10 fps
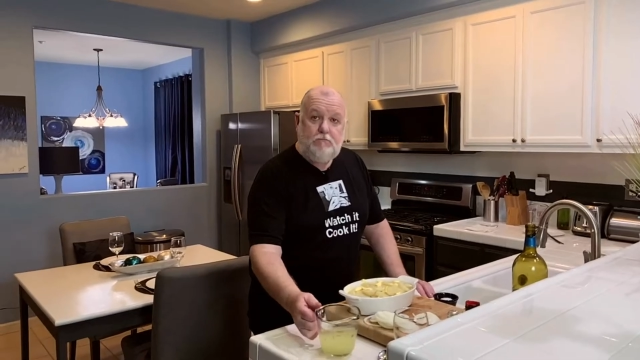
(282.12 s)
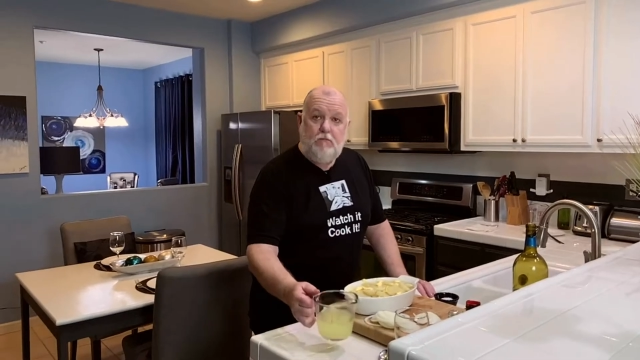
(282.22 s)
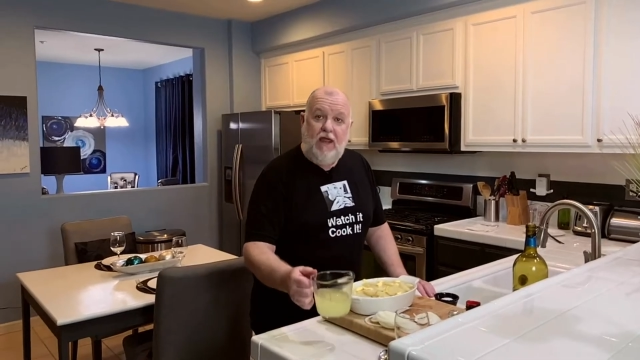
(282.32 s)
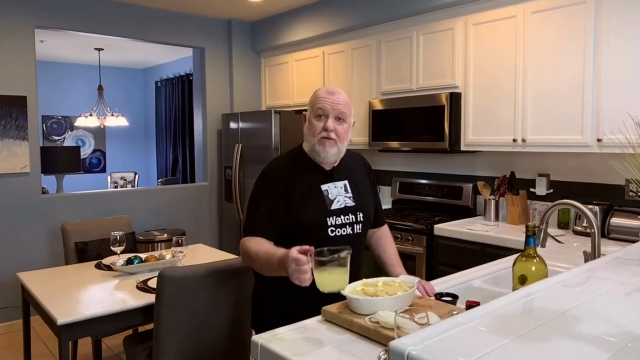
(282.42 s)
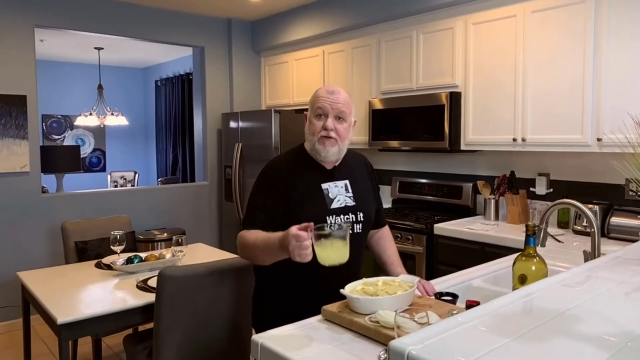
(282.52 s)

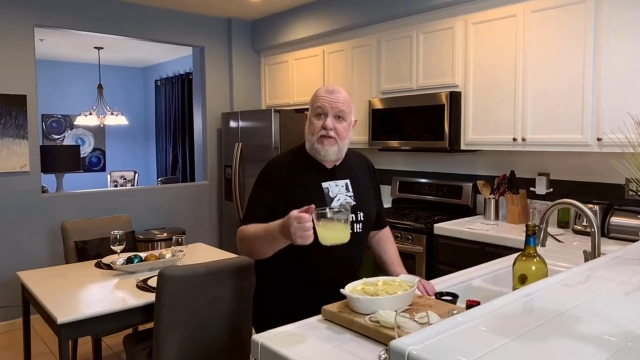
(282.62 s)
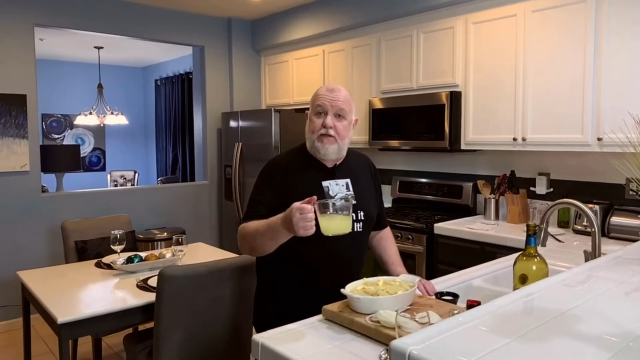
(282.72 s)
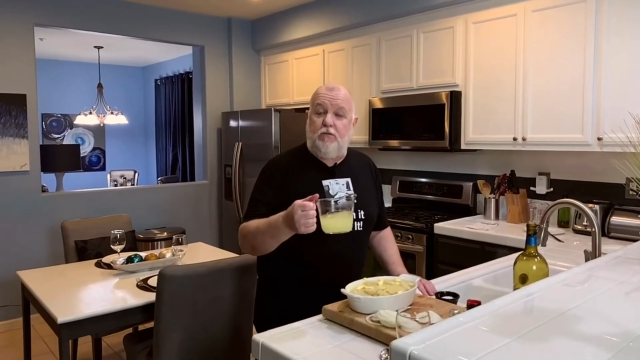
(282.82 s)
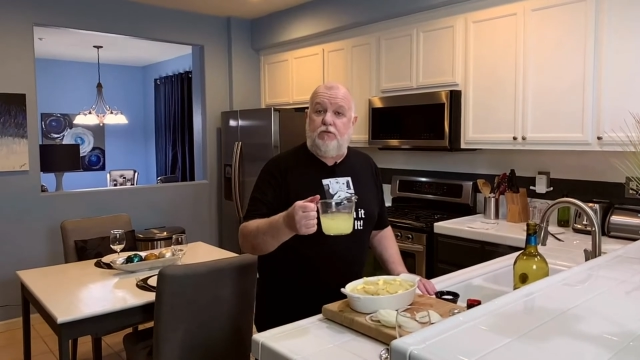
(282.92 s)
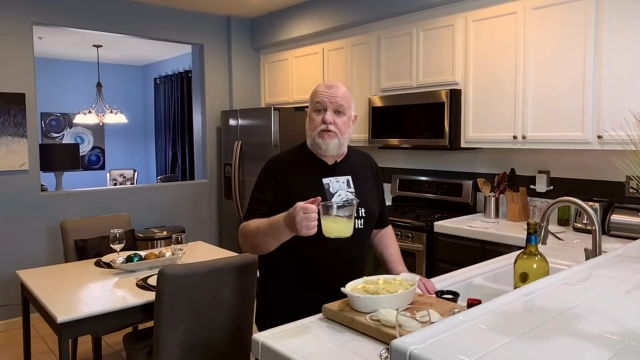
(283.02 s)
I have a
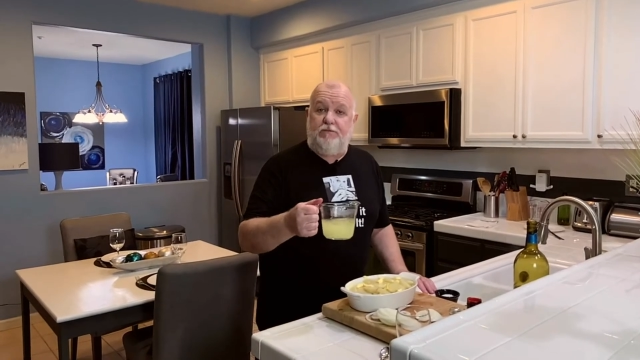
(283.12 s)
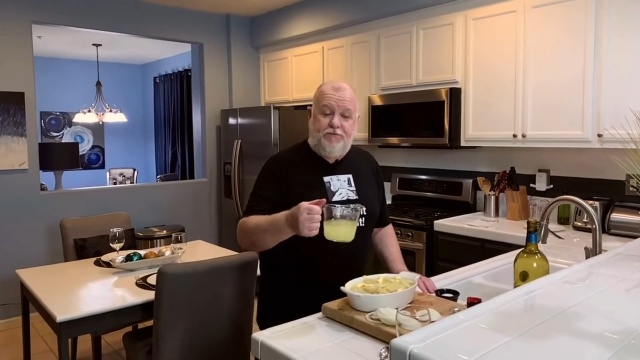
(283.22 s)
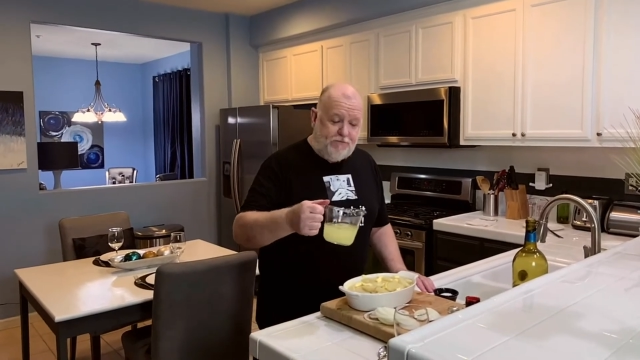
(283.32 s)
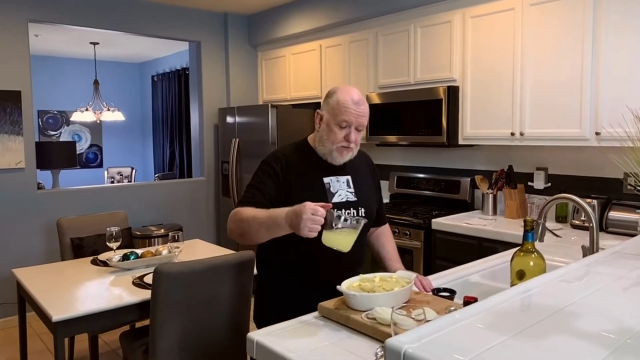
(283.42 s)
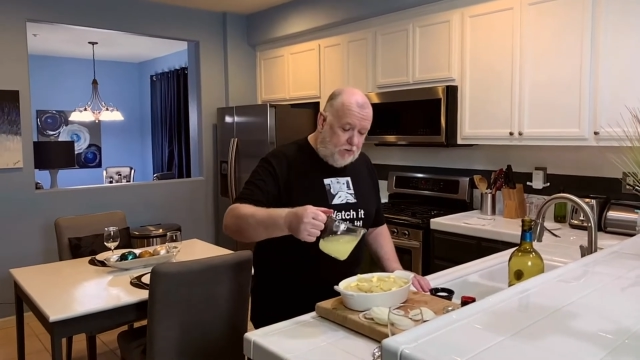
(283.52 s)
little room
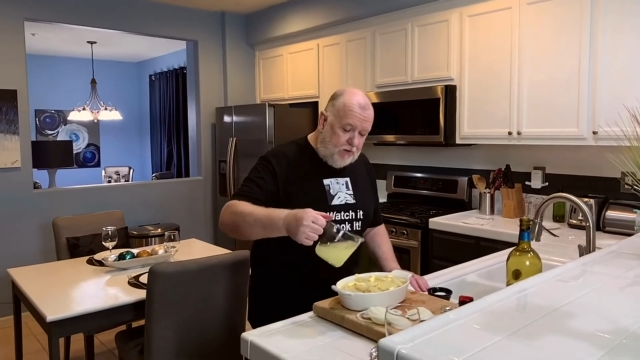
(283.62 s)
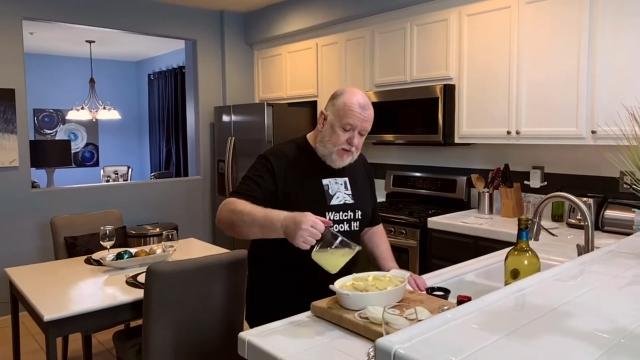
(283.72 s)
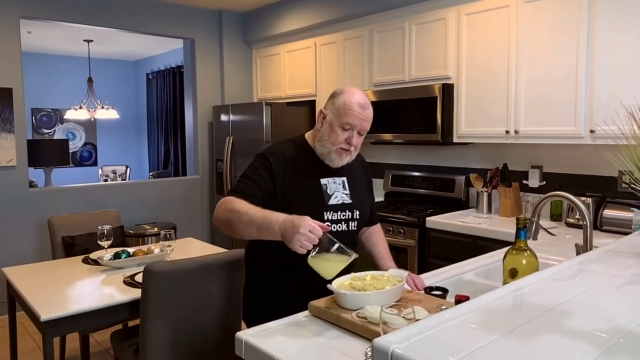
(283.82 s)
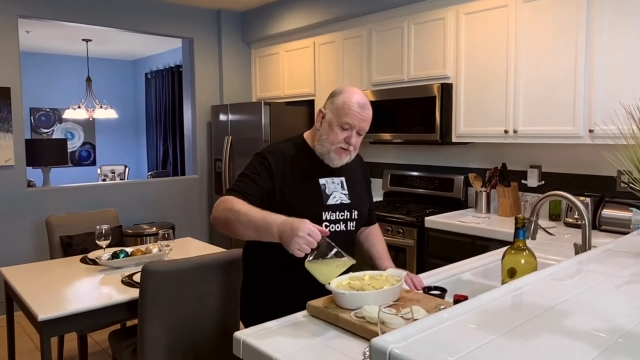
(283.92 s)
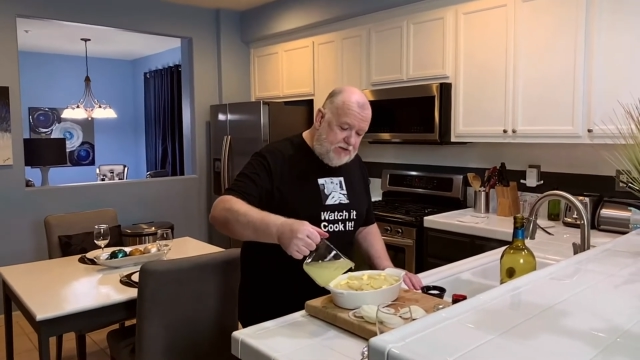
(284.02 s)
for
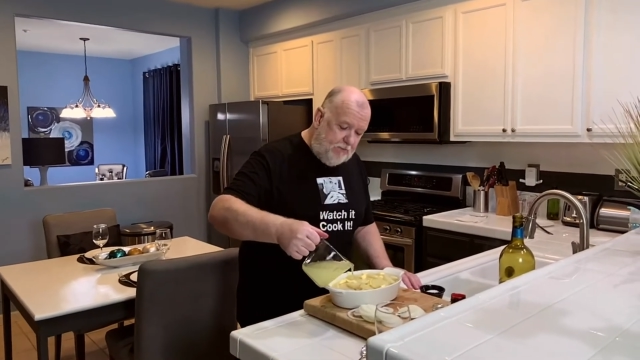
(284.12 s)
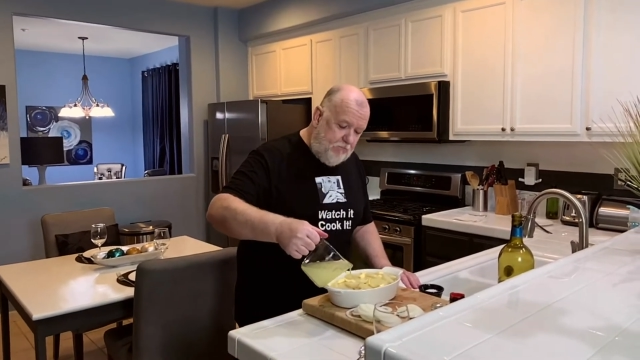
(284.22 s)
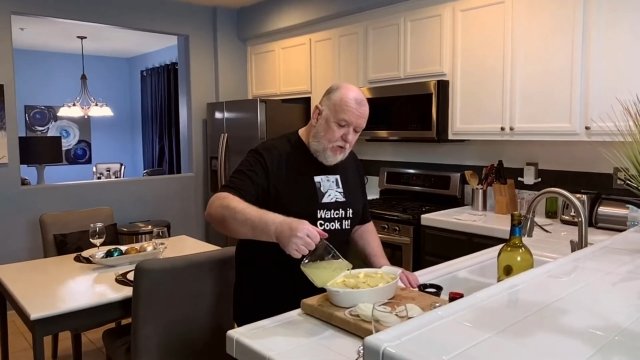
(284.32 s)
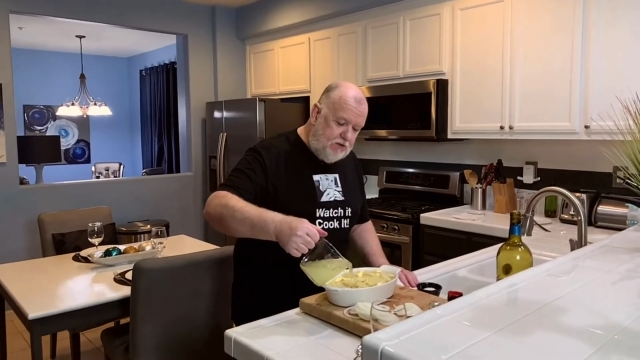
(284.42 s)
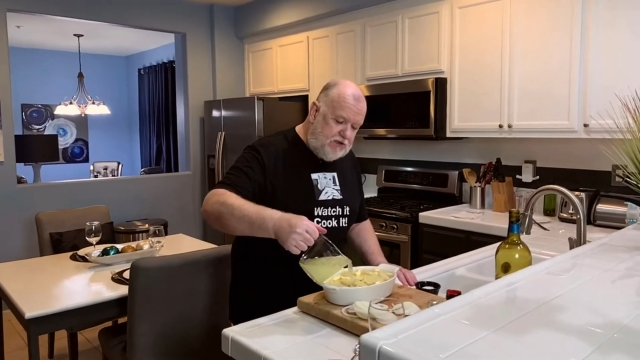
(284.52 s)
some
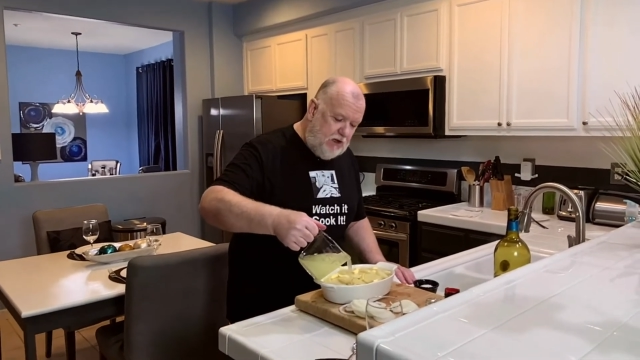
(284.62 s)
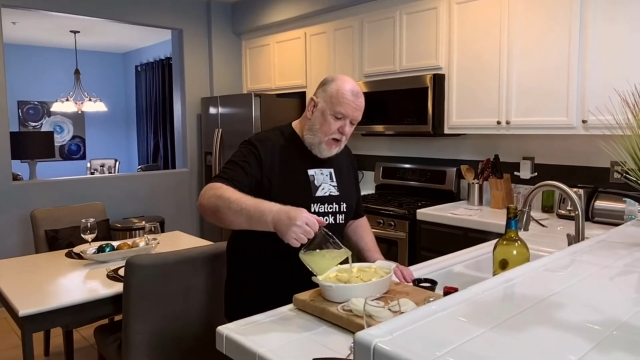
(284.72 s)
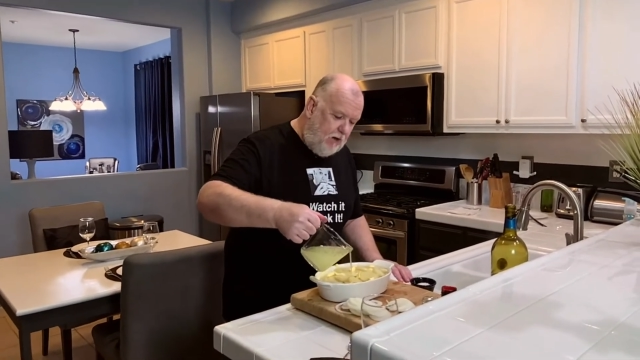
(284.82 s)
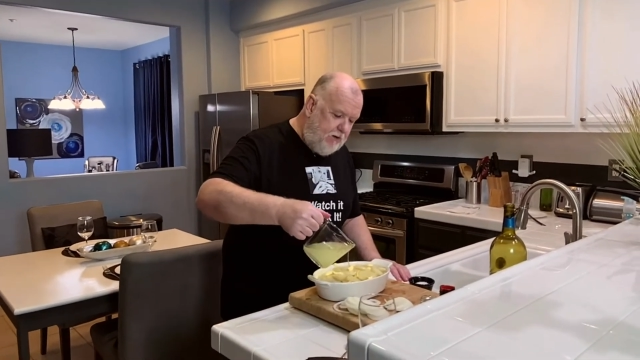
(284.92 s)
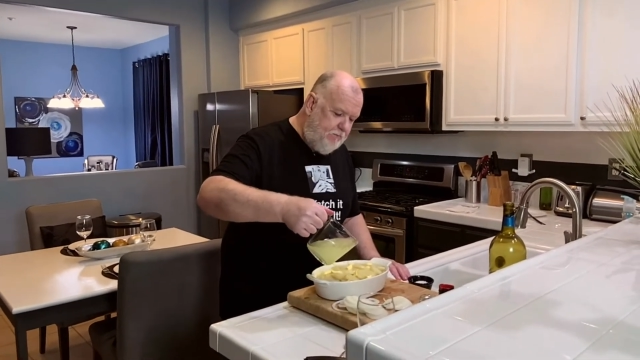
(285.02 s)
more
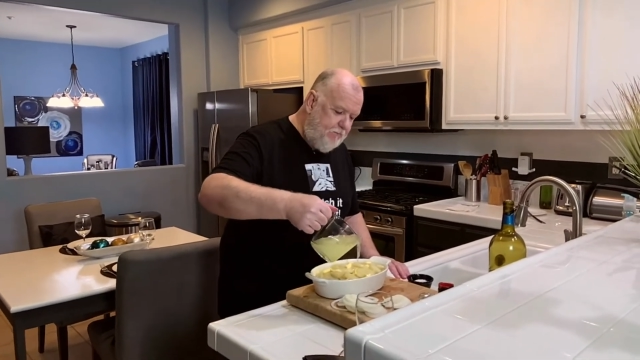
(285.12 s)
stock. I'm